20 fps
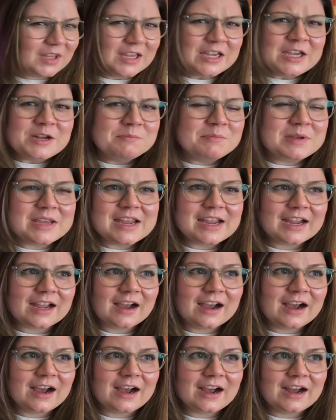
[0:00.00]
it being
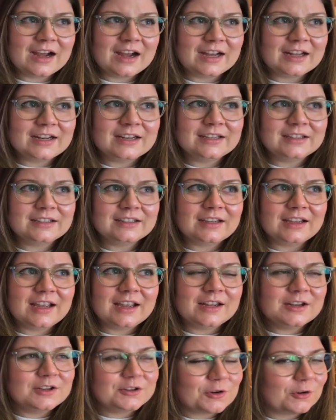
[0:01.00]
odd
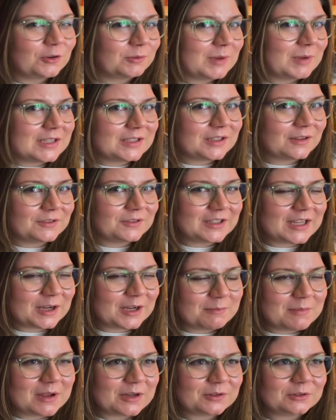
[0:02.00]
and told myself to take
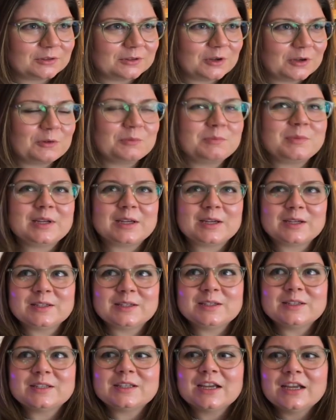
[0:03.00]
a mental note
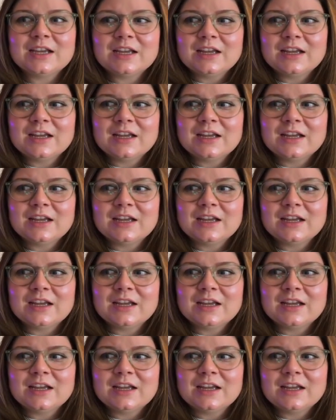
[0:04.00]
because